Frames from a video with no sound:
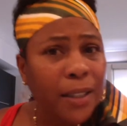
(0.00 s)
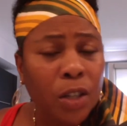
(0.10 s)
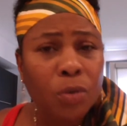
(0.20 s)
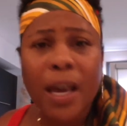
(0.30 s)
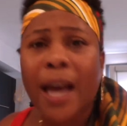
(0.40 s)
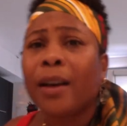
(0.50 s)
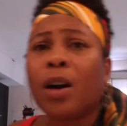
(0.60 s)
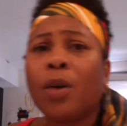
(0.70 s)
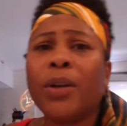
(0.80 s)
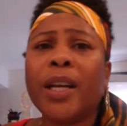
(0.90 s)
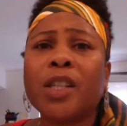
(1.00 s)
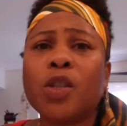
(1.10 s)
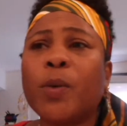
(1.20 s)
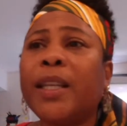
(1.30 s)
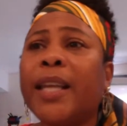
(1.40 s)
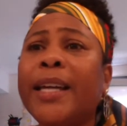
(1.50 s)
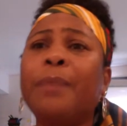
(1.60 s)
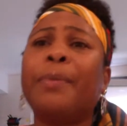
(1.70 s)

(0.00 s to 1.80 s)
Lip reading: you got going there, sweet lady.